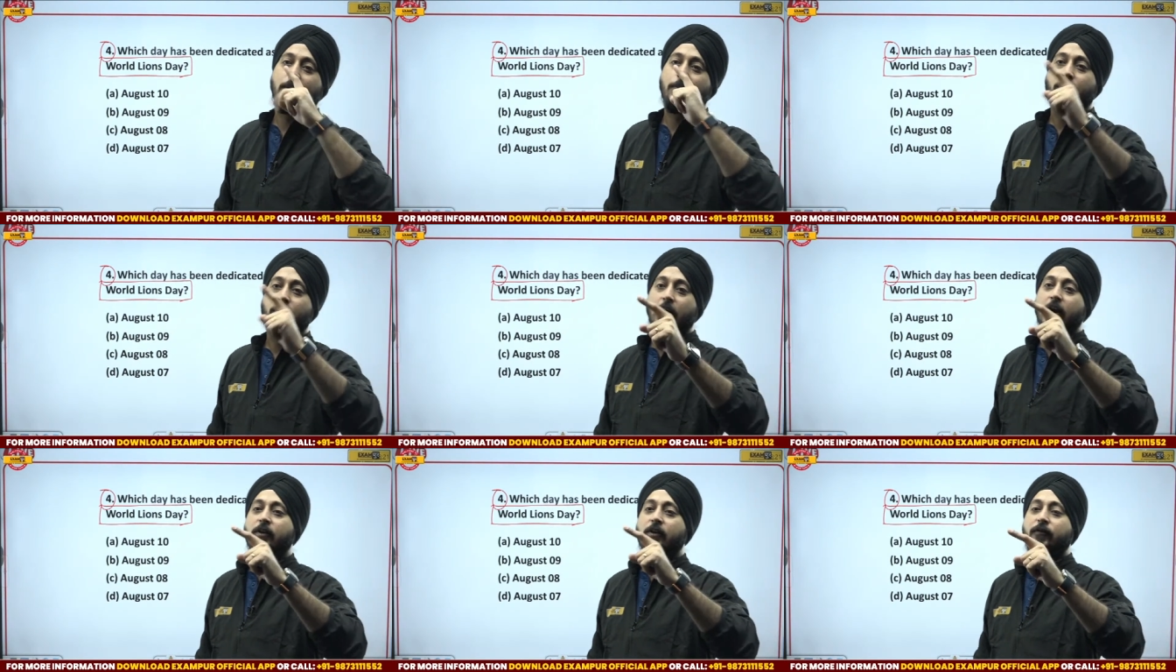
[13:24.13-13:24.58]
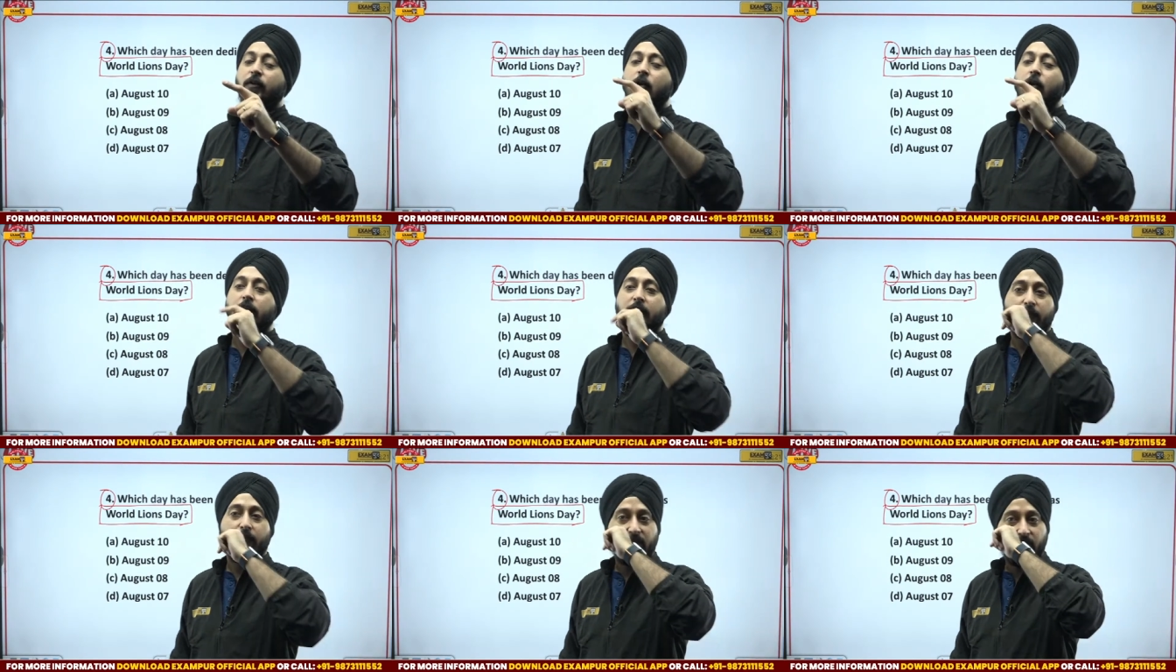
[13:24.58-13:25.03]

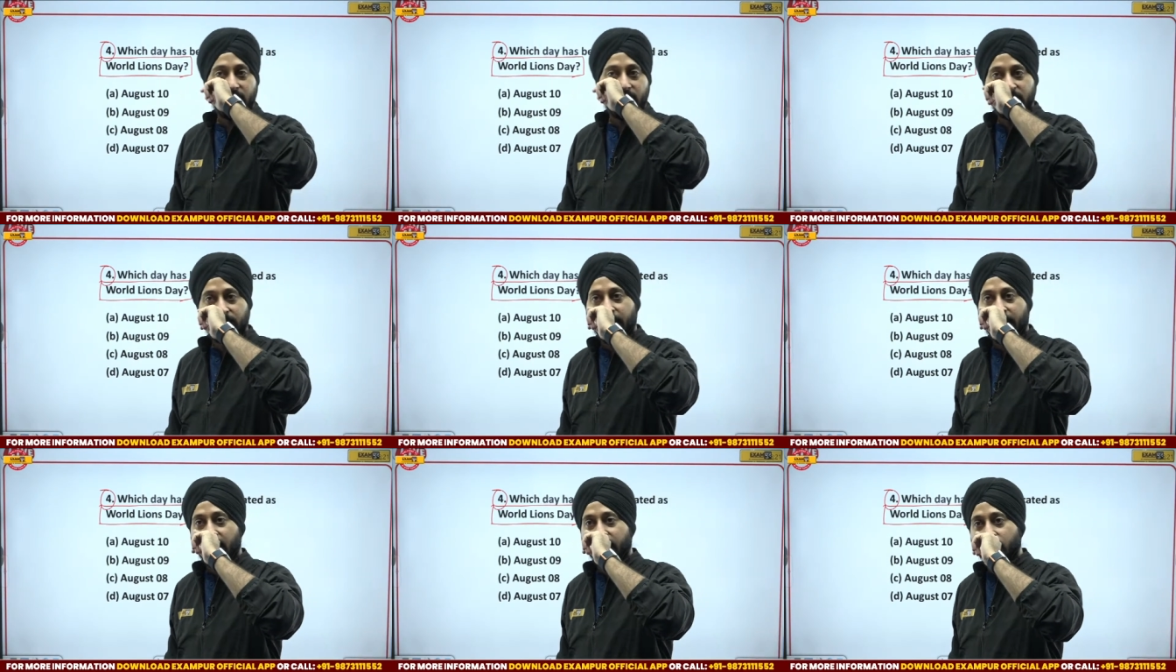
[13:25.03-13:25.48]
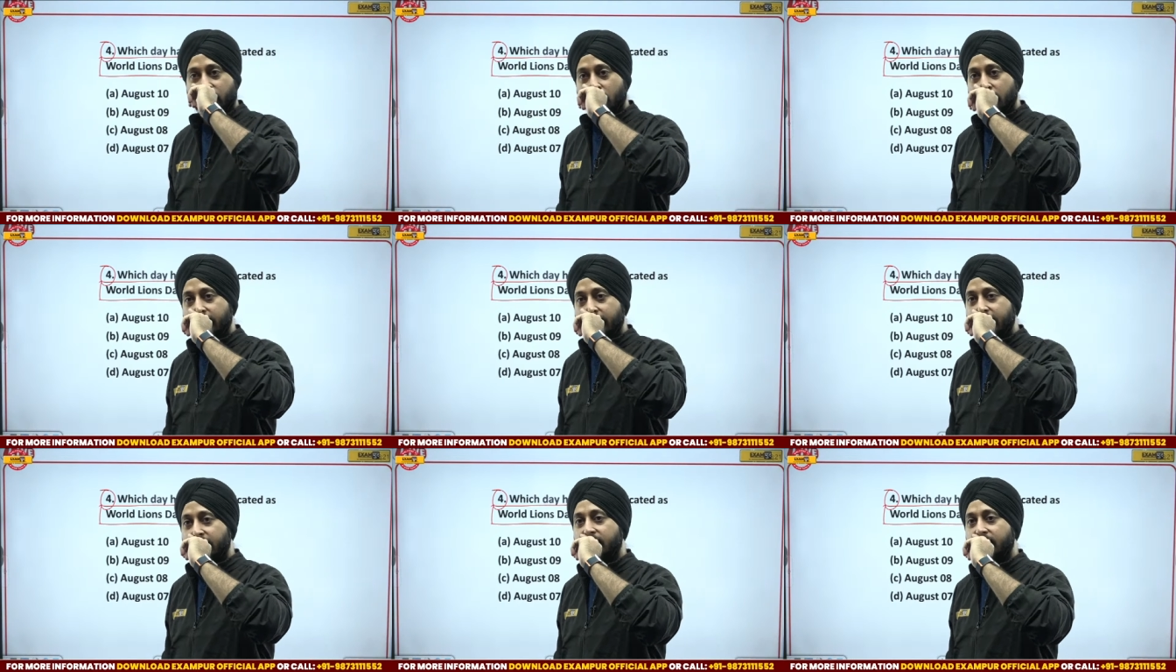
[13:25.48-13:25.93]
Biofuel day, when was the
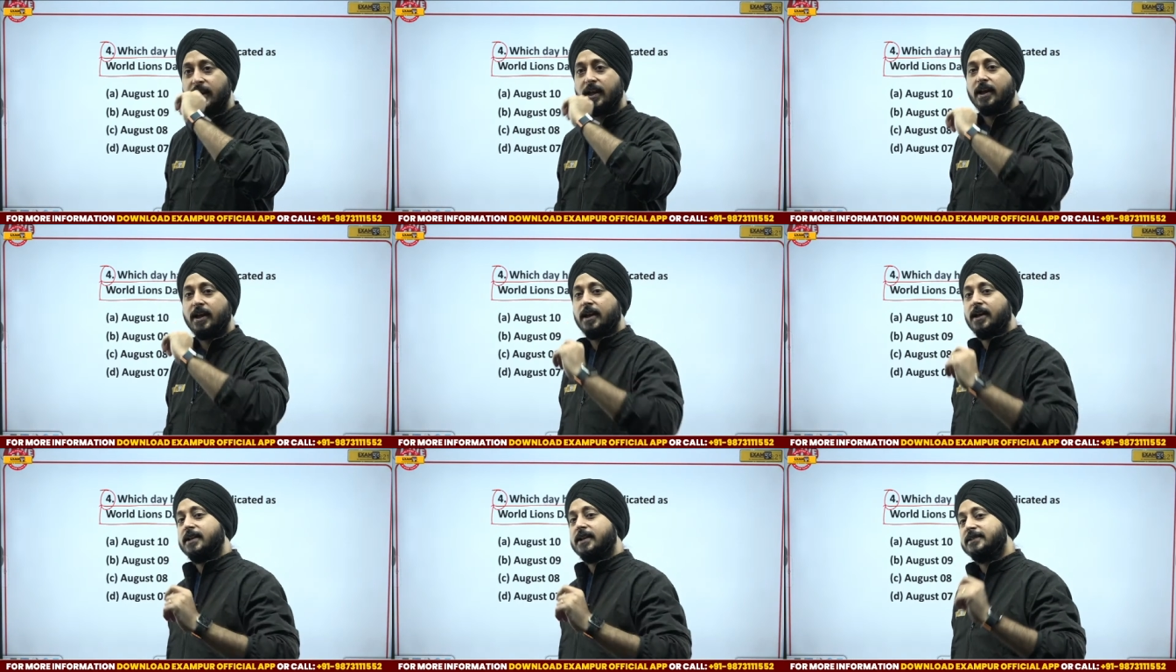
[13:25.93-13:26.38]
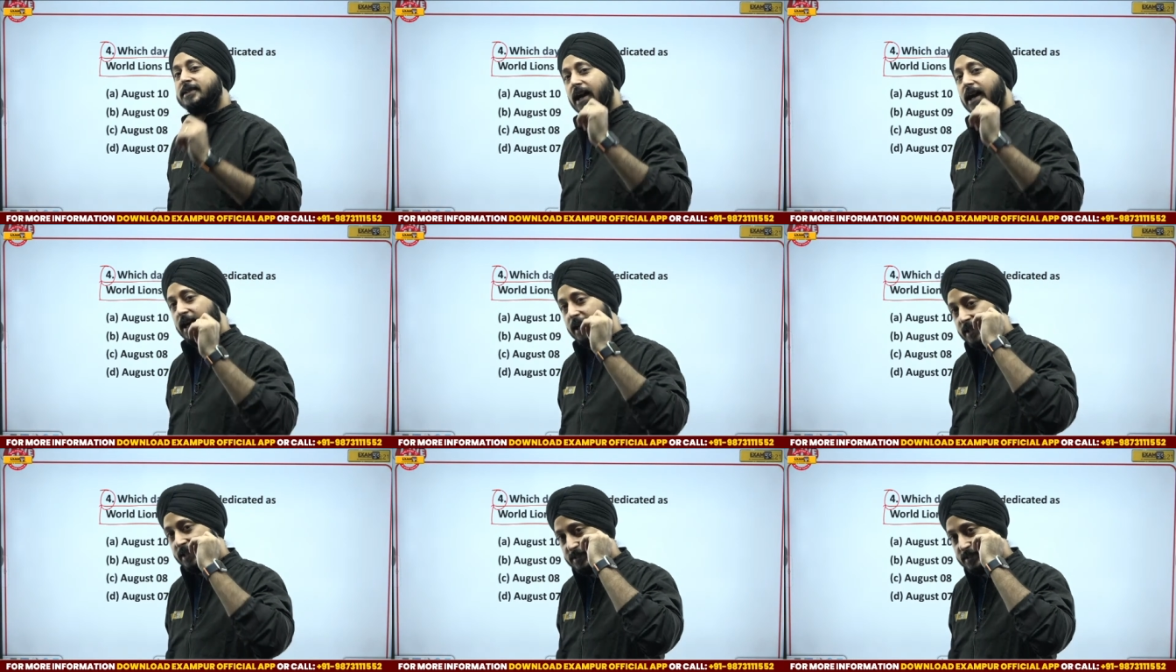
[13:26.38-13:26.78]
biofuel day? That